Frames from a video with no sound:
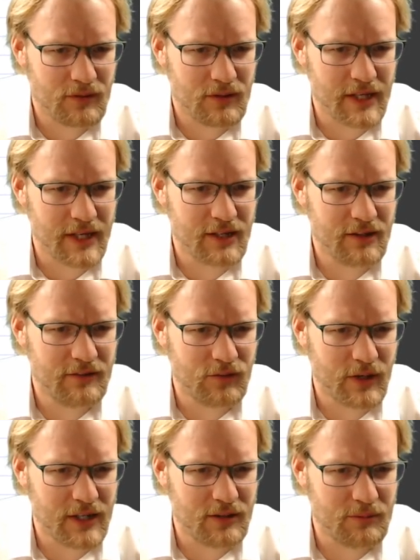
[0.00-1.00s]
Negative
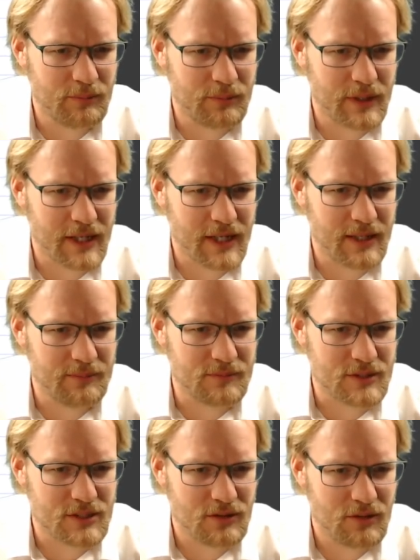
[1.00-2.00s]
1
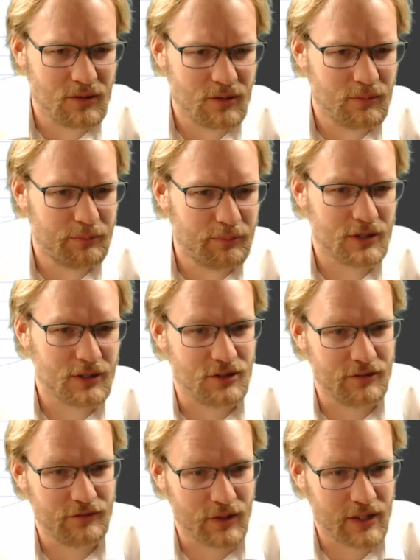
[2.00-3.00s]
becomes
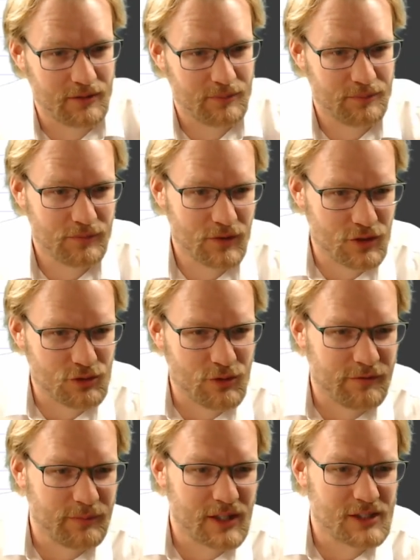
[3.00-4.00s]
positive 1 because we've
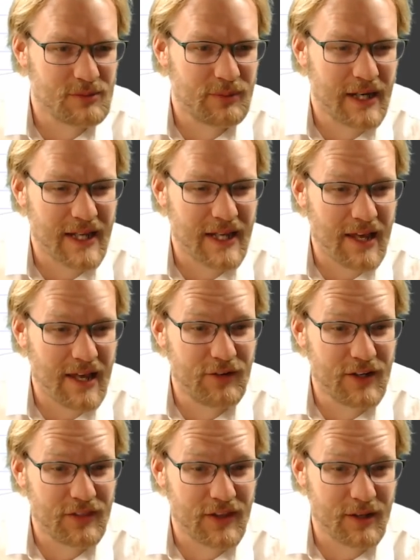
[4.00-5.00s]
multiplied
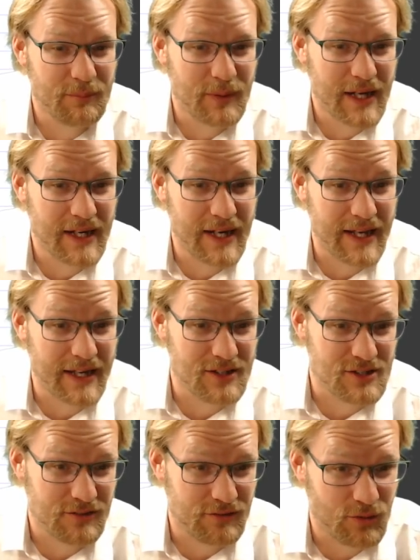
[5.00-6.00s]
everything by
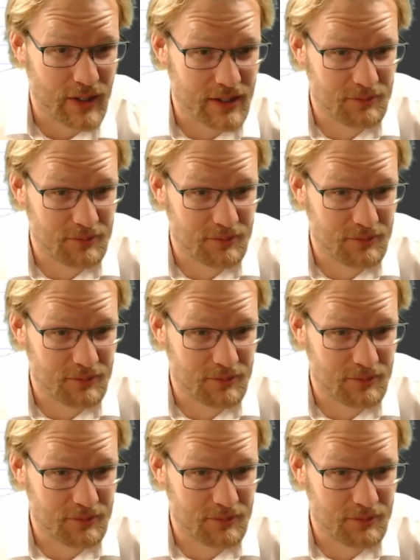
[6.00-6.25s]
negative 1.